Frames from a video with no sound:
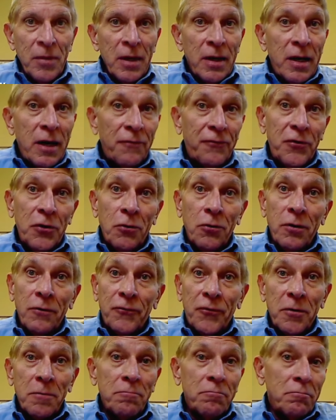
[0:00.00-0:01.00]
if you're
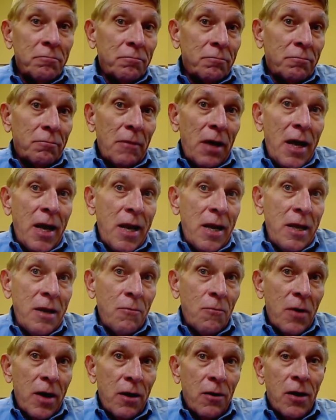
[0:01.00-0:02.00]
from
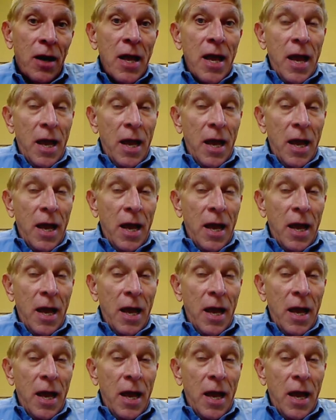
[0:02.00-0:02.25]
anywhere,